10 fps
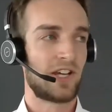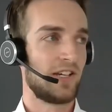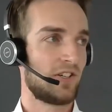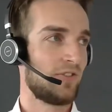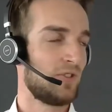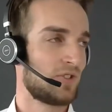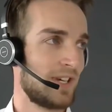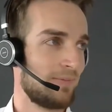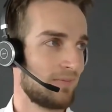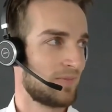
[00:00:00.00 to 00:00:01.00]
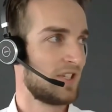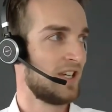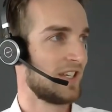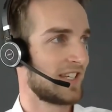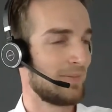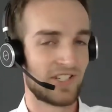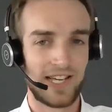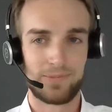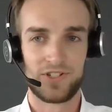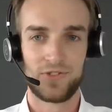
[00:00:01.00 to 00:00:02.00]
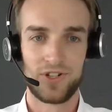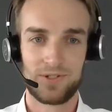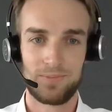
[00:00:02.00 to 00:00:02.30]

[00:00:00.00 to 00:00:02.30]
I can give you some some examples first